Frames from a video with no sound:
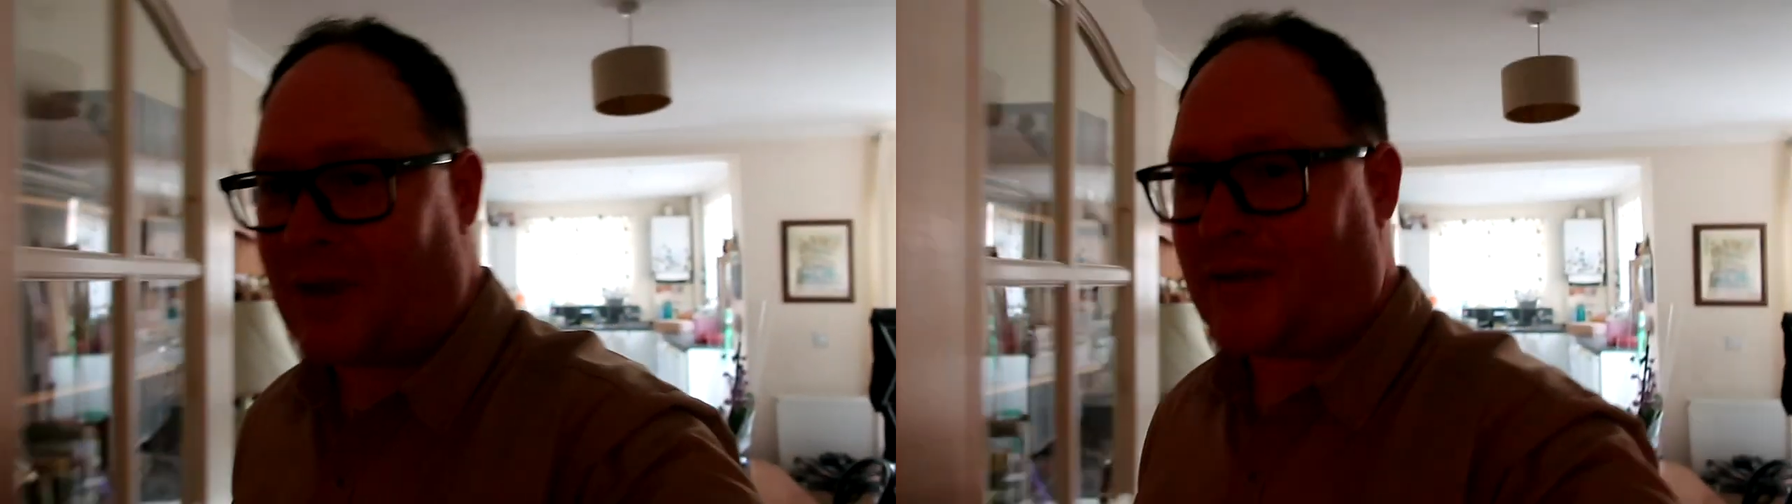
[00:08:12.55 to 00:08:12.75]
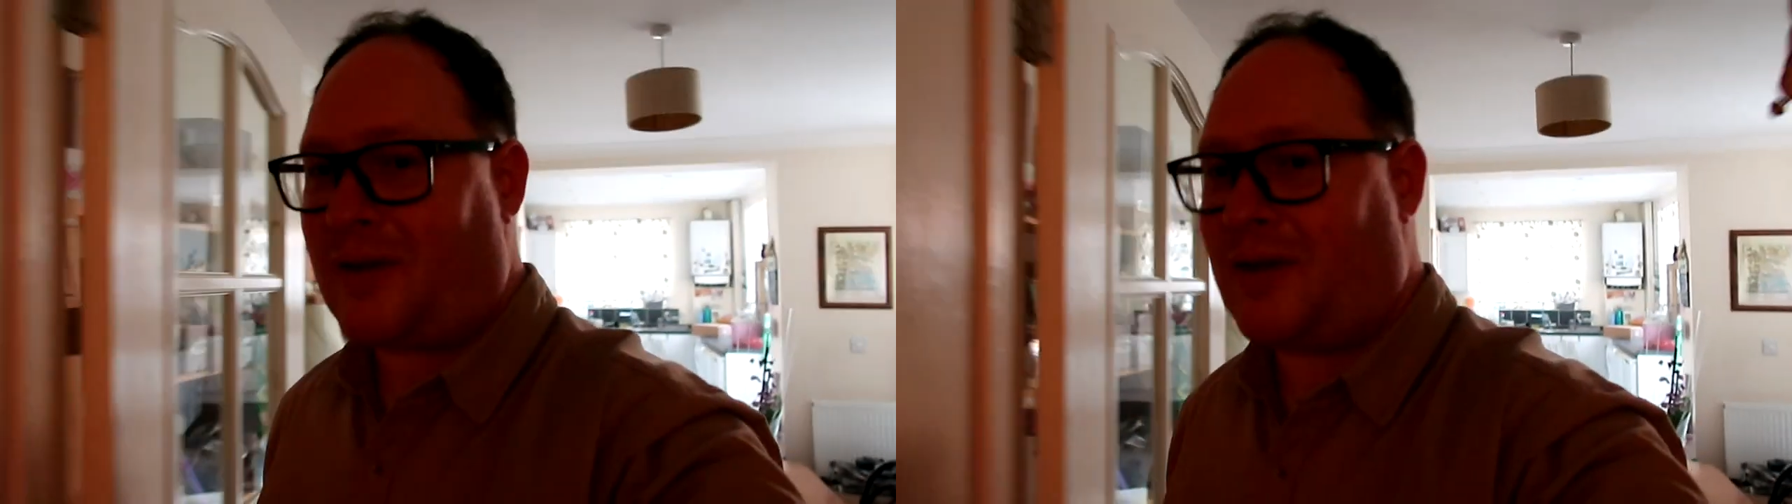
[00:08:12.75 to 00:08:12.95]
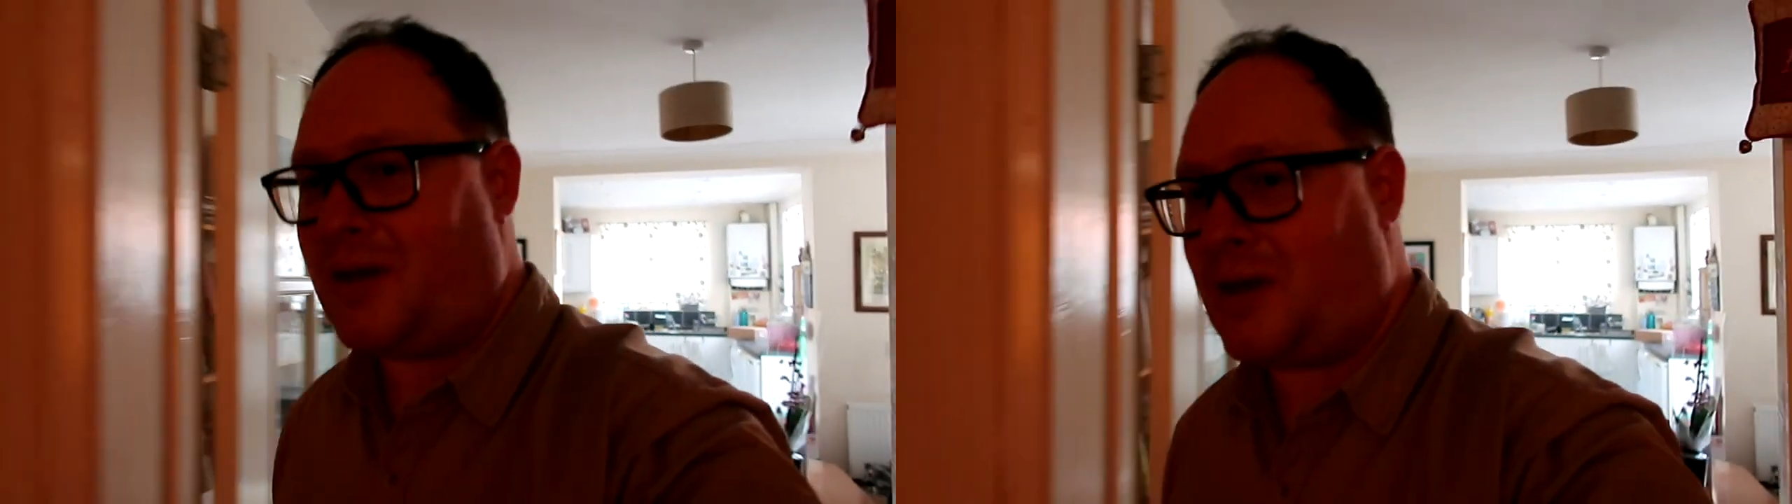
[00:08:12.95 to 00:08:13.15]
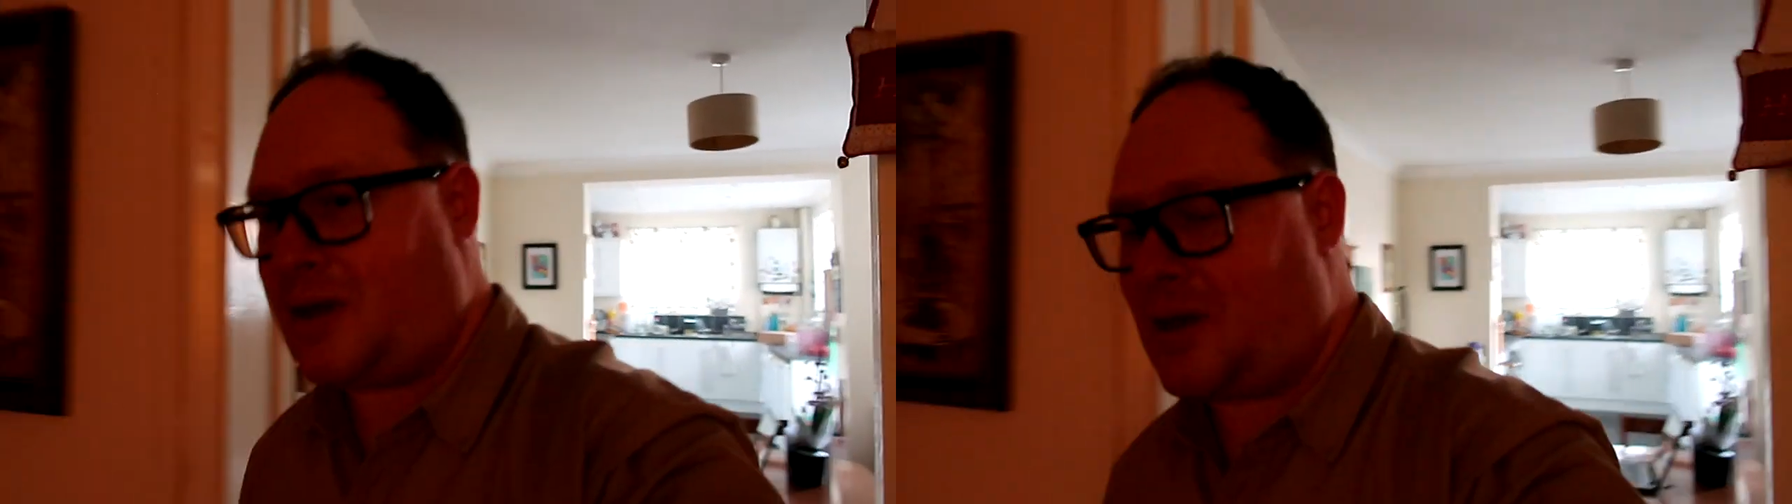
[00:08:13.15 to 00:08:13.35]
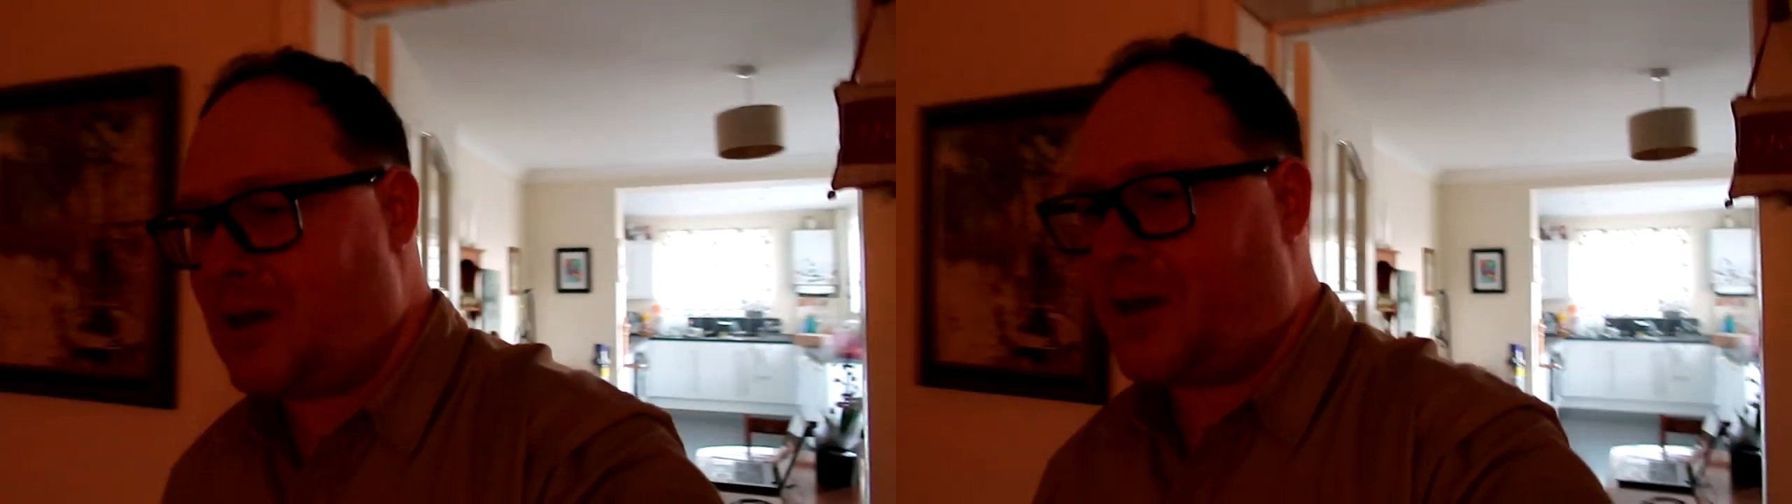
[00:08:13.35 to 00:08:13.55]
is.
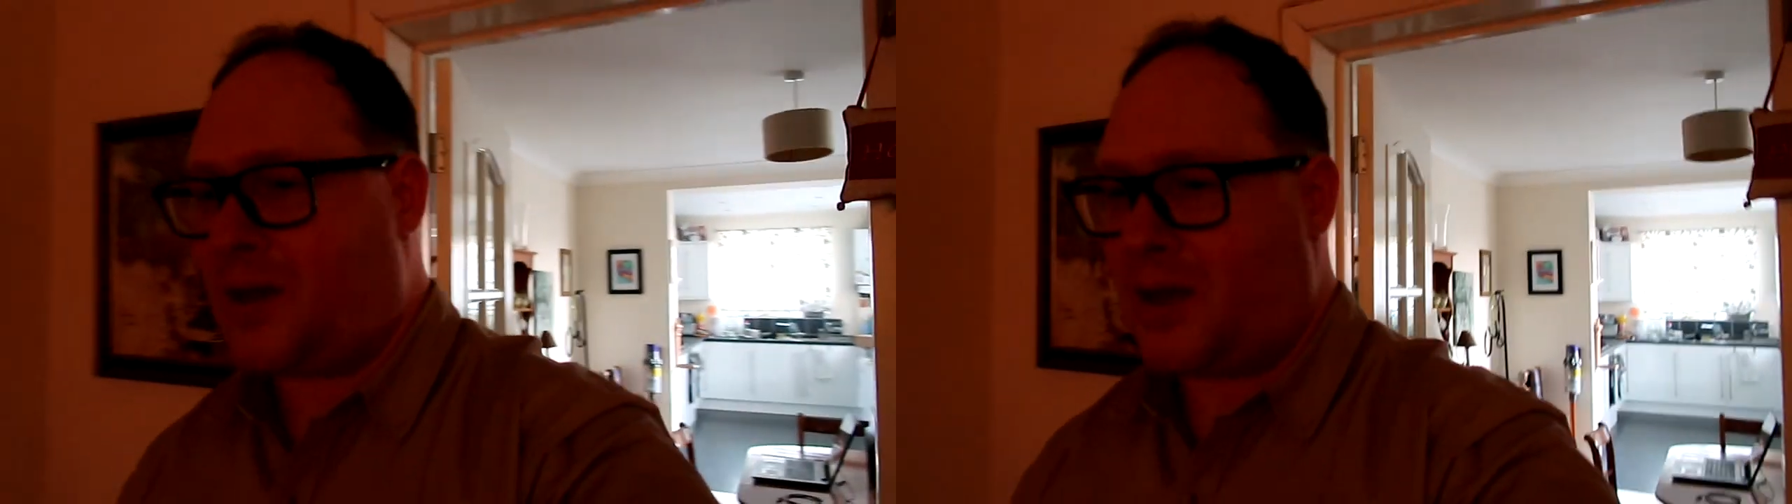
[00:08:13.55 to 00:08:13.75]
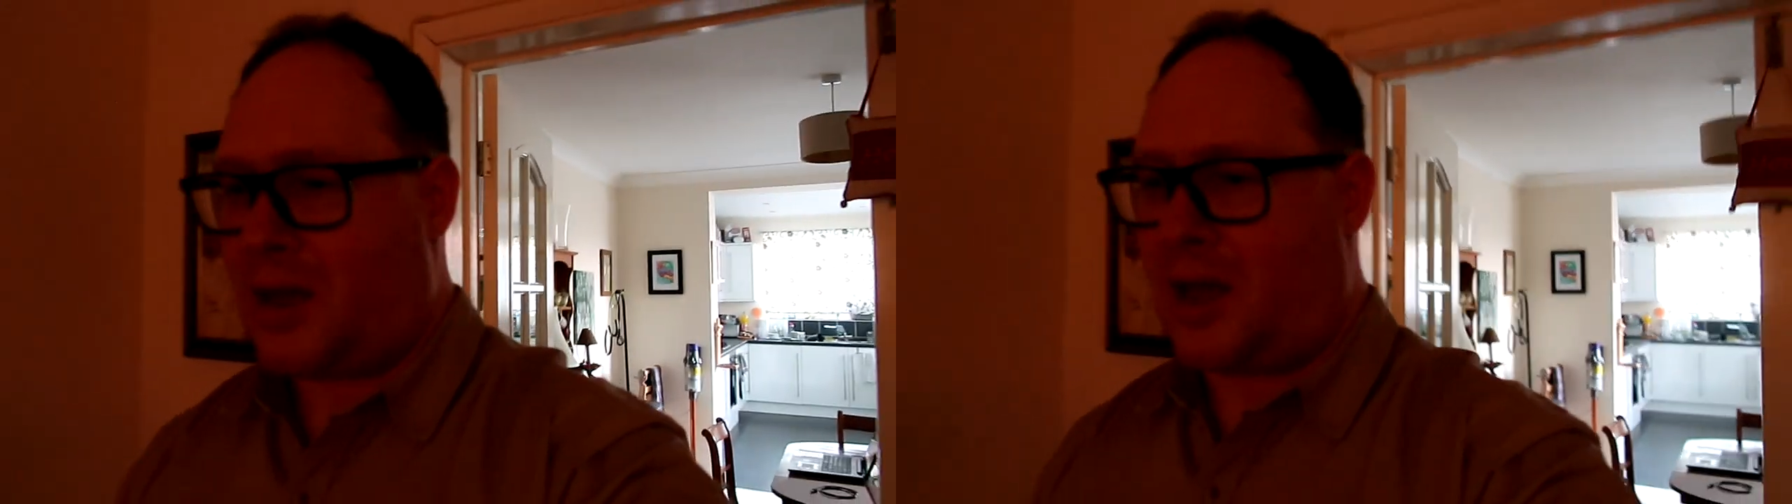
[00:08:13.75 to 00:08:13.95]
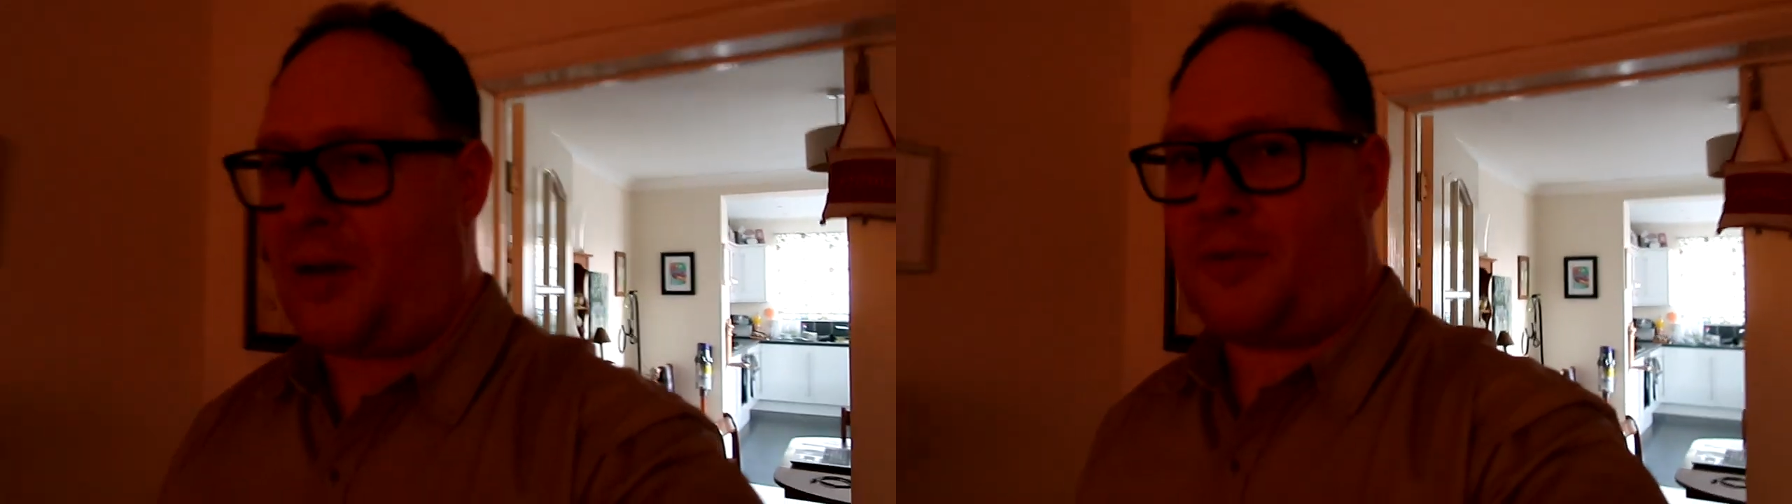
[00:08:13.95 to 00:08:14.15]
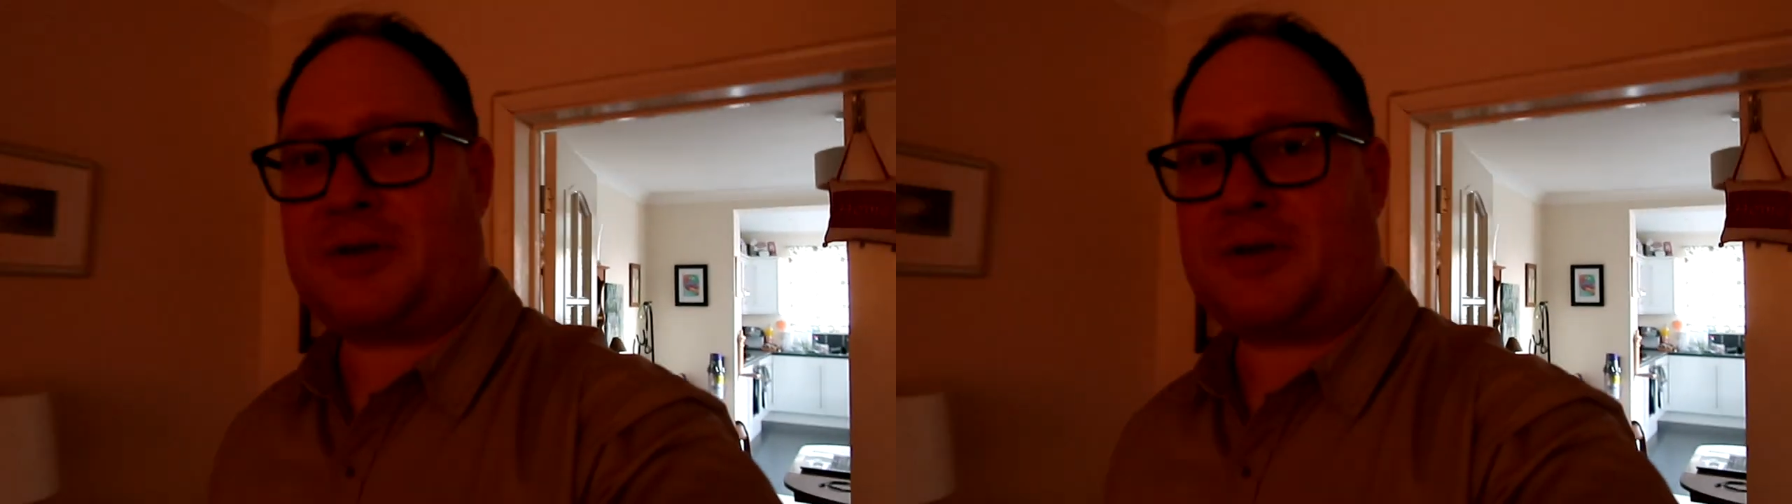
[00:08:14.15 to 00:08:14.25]
It